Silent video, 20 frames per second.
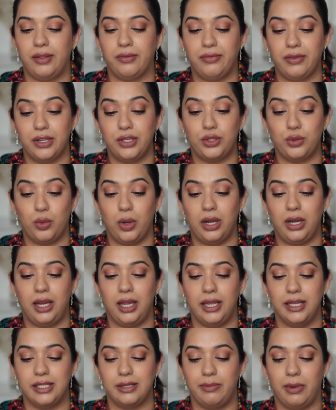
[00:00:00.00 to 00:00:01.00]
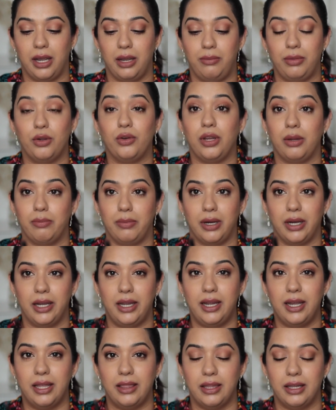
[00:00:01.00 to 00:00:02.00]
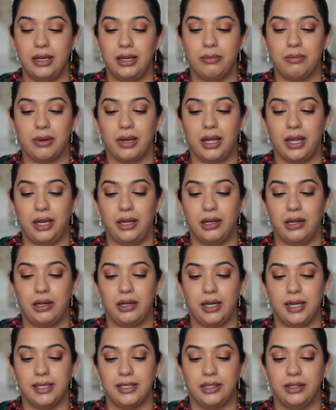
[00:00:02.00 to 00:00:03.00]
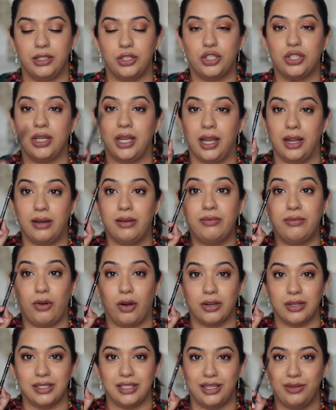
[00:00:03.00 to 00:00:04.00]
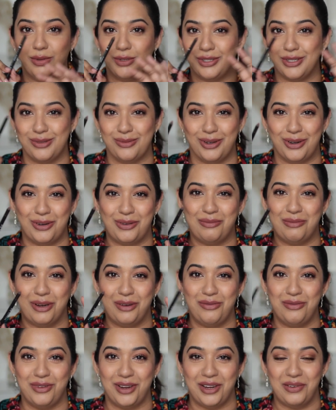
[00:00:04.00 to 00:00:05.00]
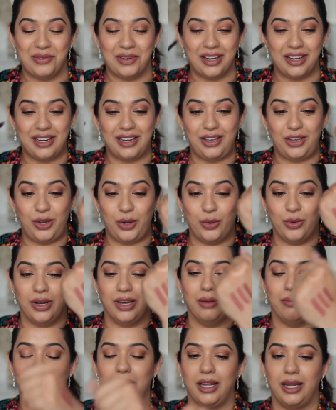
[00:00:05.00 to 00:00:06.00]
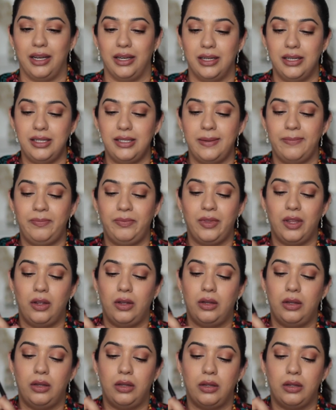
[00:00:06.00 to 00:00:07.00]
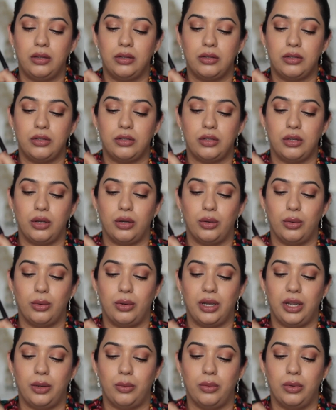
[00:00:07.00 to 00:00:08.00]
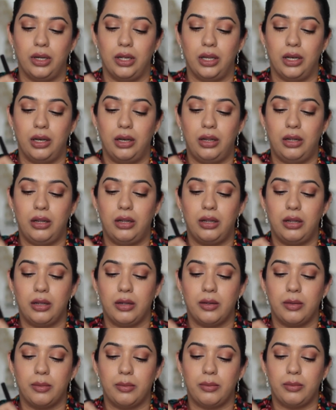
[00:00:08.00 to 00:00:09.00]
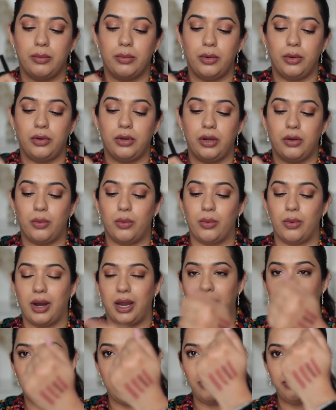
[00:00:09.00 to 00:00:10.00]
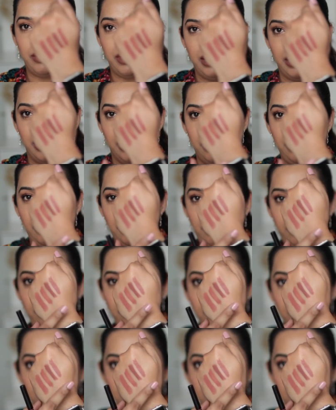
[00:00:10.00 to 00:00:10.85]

The first one is by Beauty Pie, and the lip liner is in the shade Foxy, which is one of my favorite nude lip liners. So I will put it right up here.